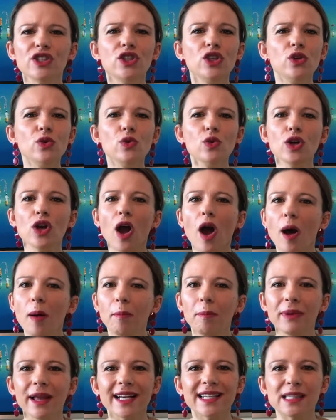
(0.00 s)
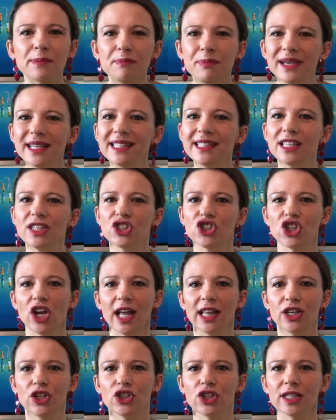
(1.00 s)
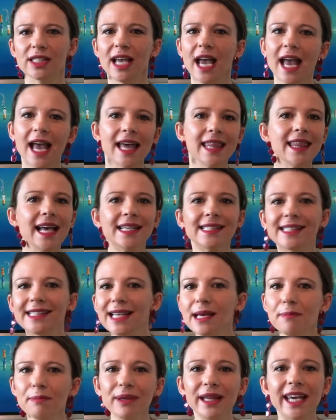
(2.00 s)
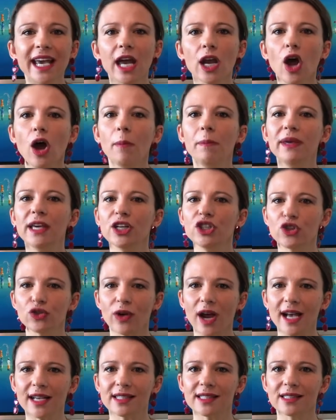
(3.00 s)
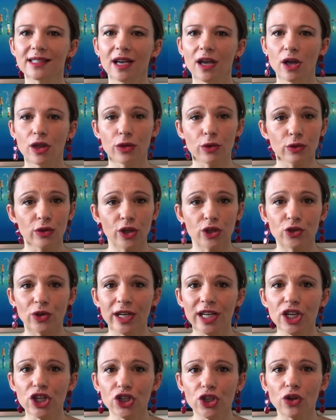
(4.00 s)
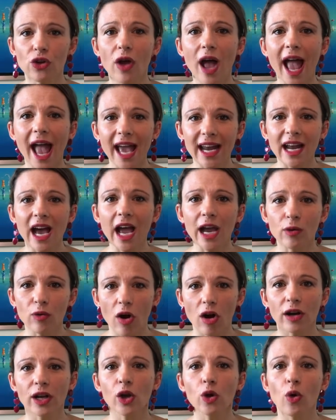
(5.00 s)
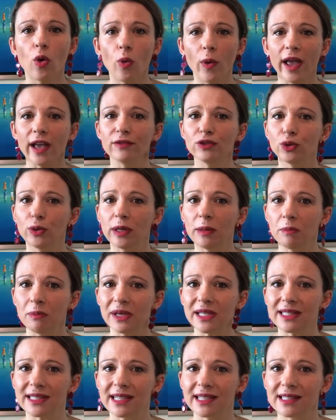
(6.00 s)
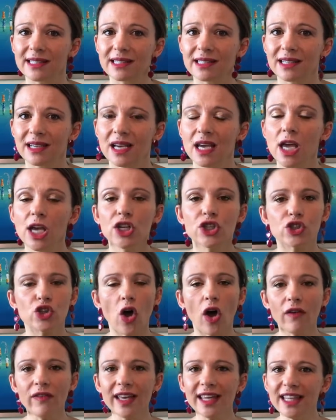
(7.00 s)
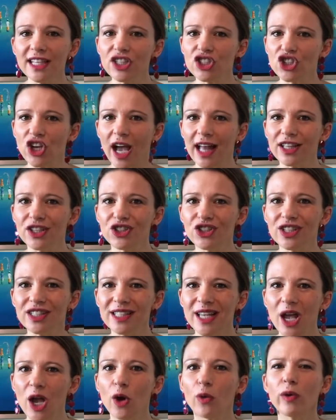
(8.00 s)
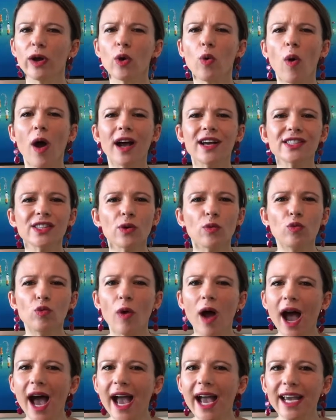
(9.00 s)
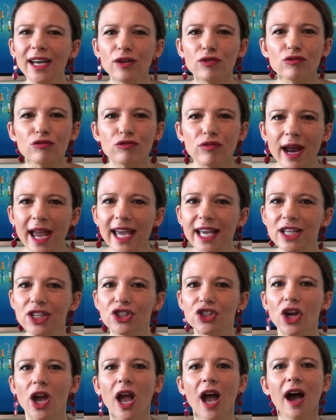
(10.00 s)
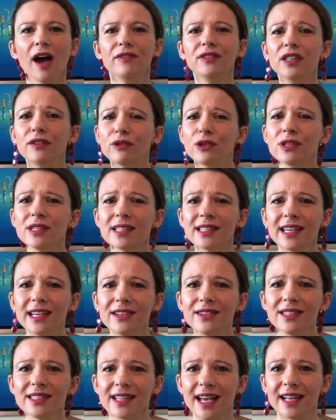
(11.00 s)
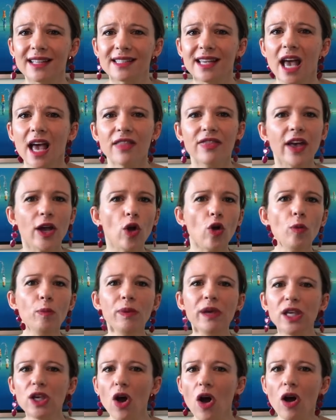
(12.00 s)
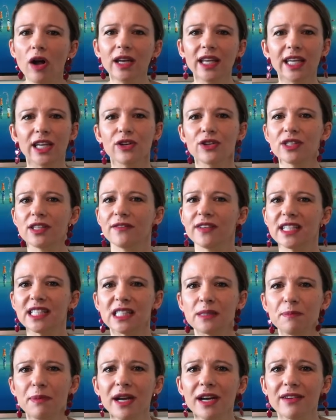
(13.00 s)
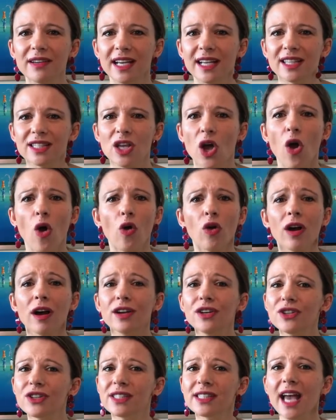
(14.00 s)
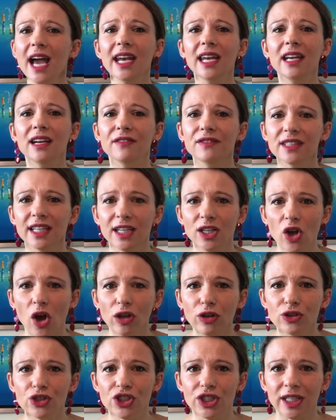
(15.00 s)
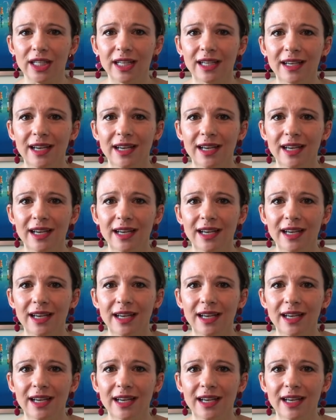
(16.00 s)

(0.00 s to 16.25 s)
new complex business challenges that simply cannot be addressed through the traditional and hierarchical way of doing business. Solving these challenges requires a wide range of diverse skill sets that go beyond years of experience or understanding of technology.